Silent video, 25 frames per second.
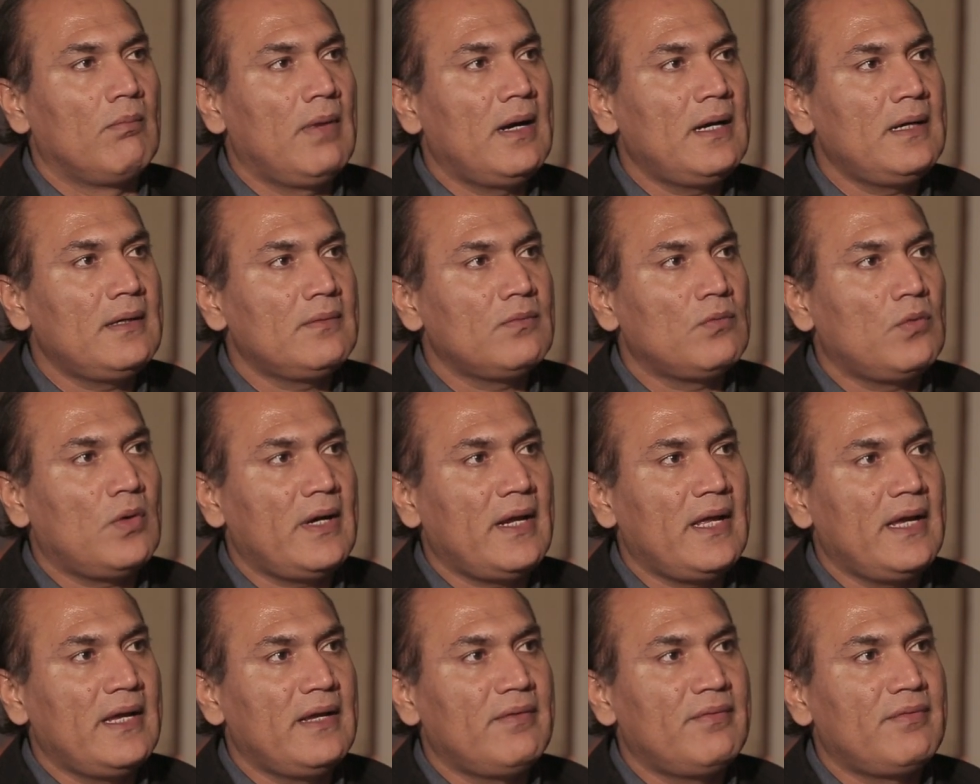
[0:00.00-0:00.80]
But
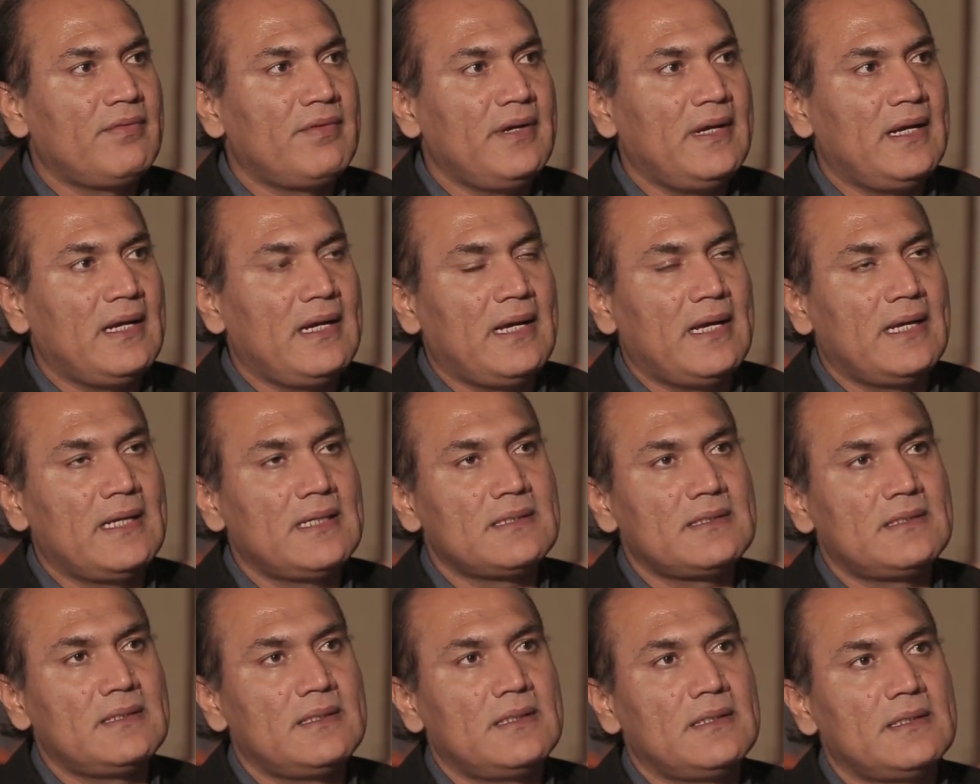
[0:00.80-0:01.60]
what I have
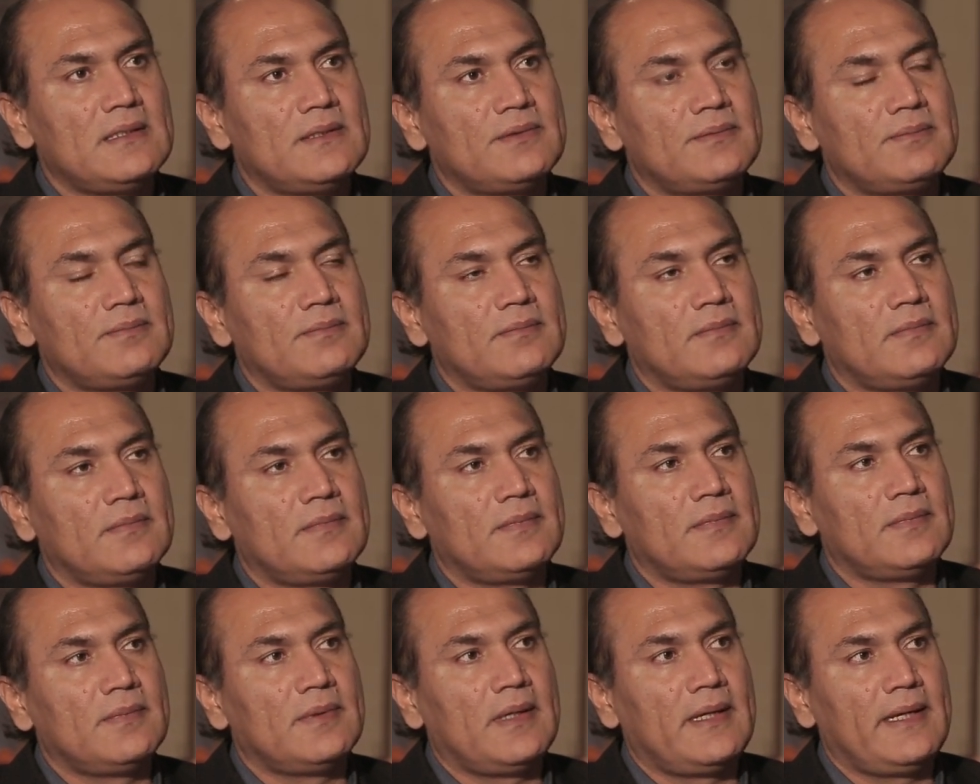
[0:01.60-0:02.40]
realized is,
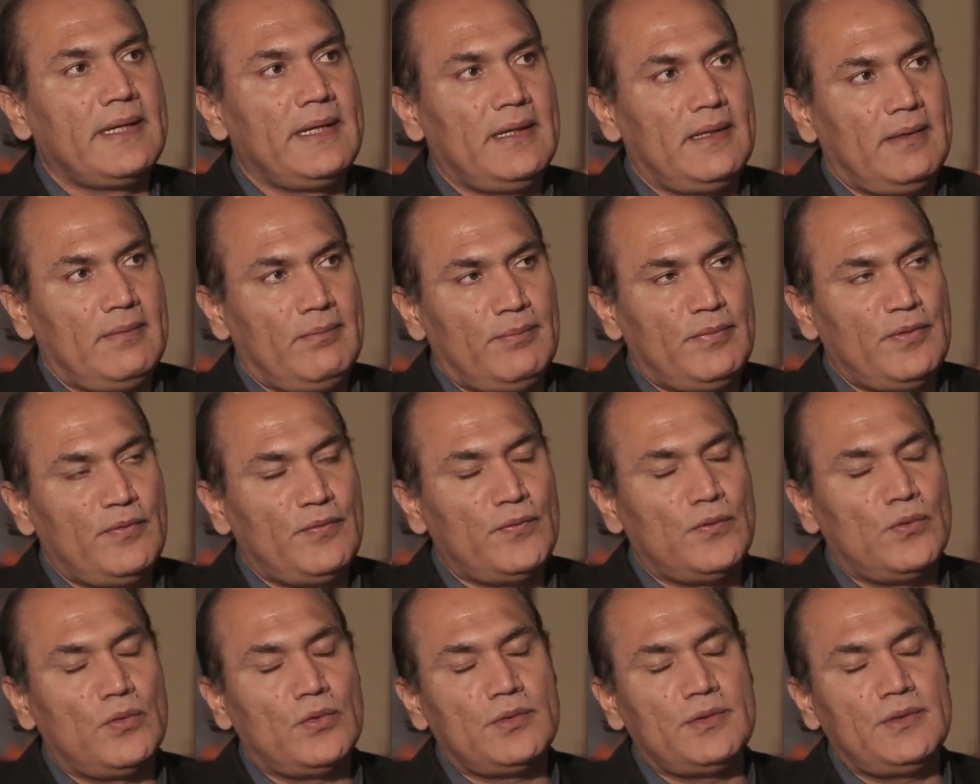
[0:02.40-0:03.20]

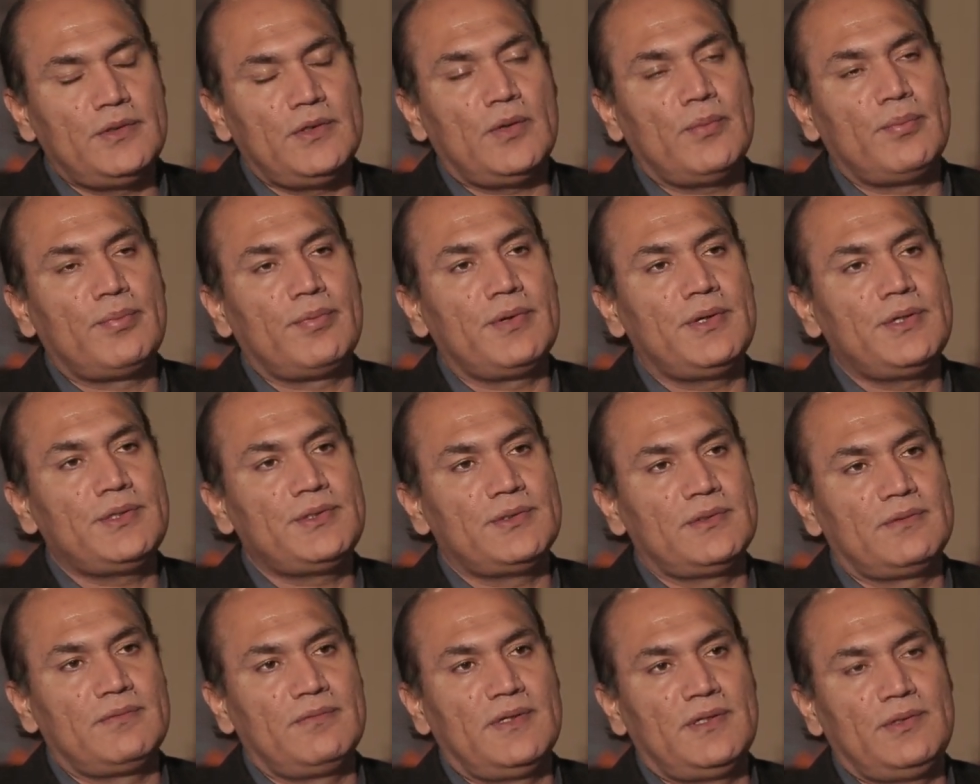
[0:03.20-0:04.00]
before the
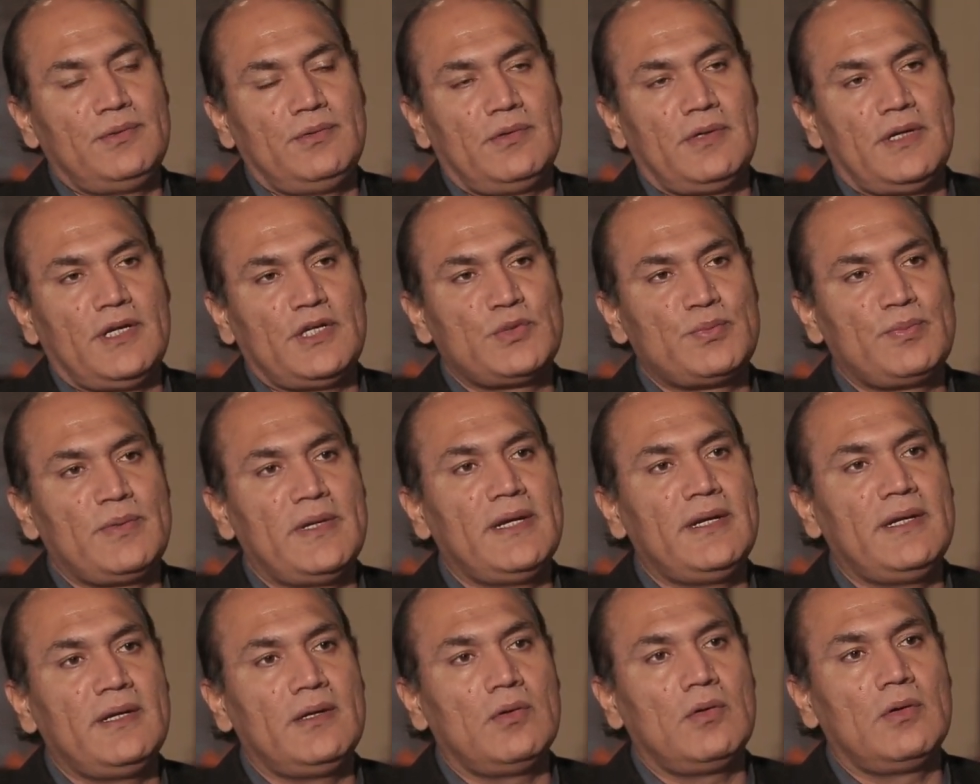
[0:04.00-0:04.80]
operation, when you are
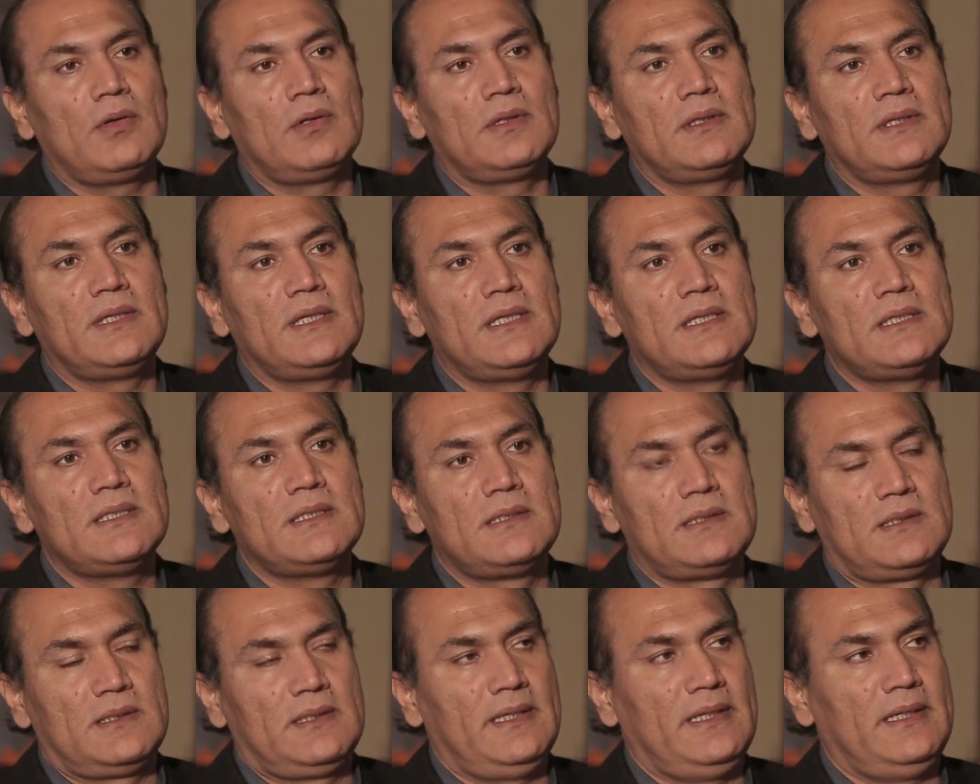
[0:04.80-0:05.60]
explaining all
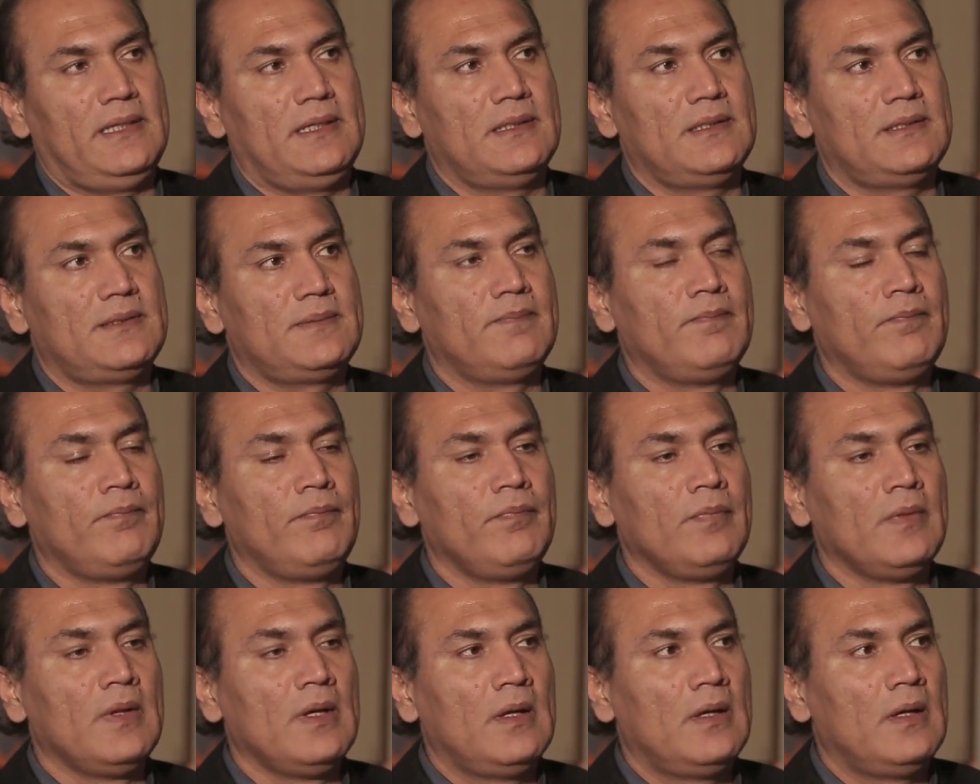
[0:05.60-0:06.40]
these things
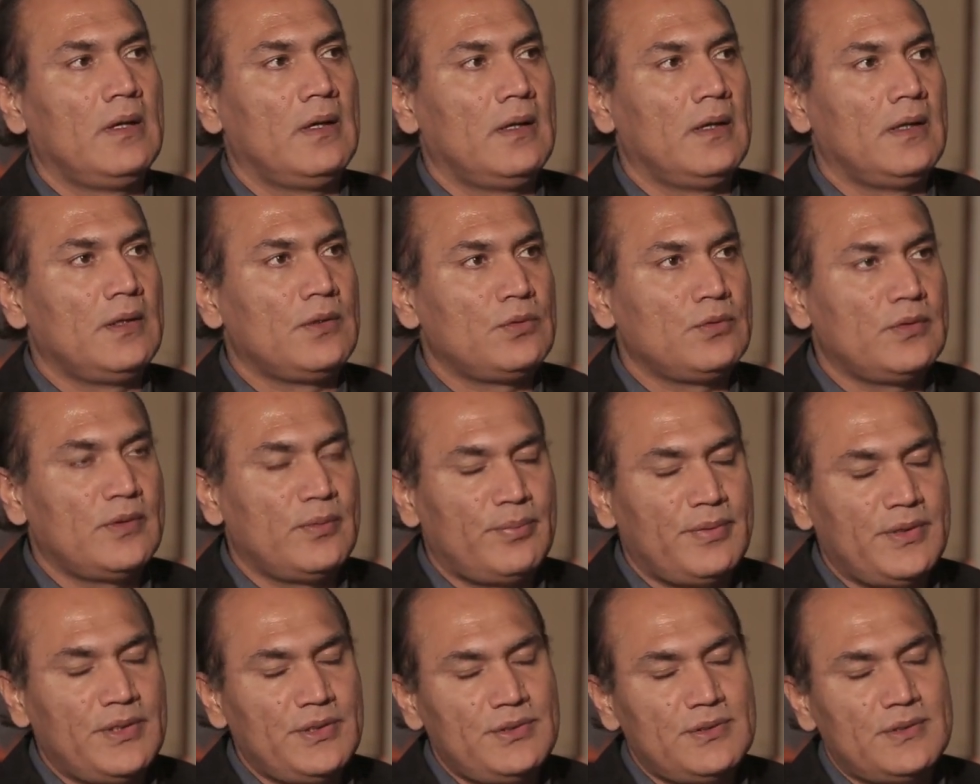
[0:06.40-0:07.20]
to the
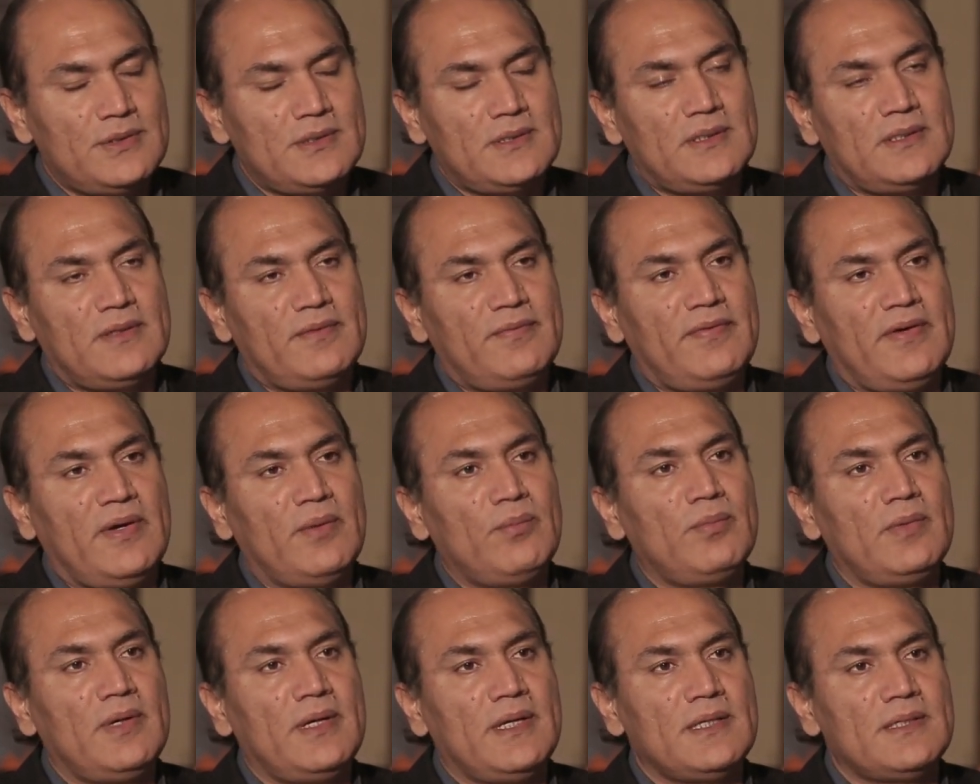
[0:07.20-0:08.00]
patients and the
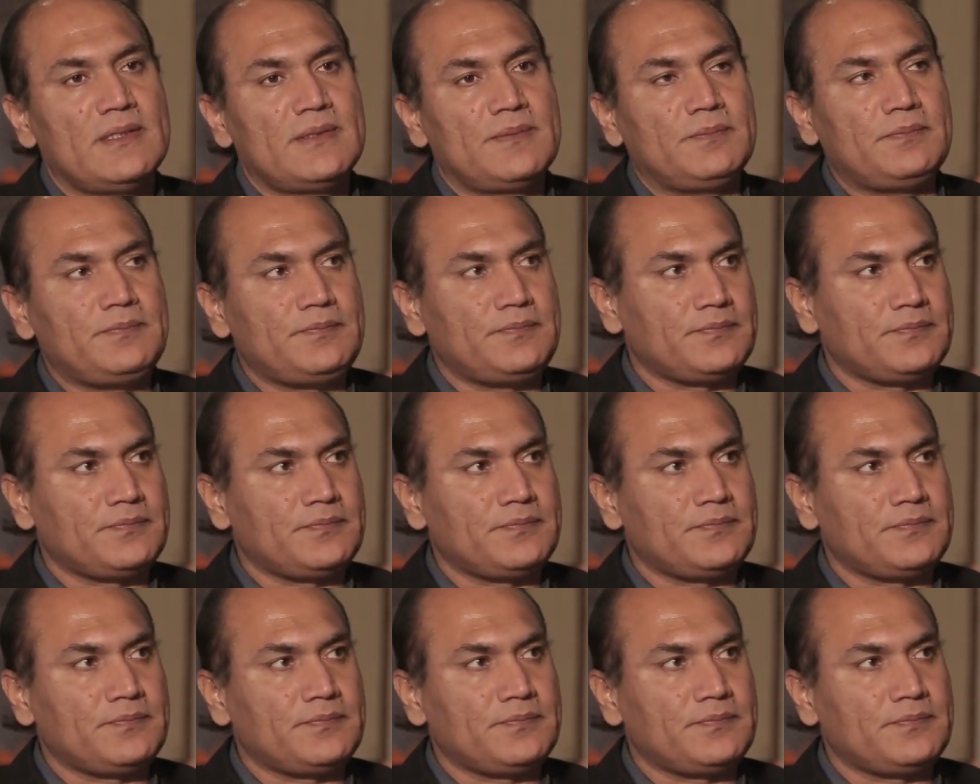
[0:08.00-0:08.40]
families,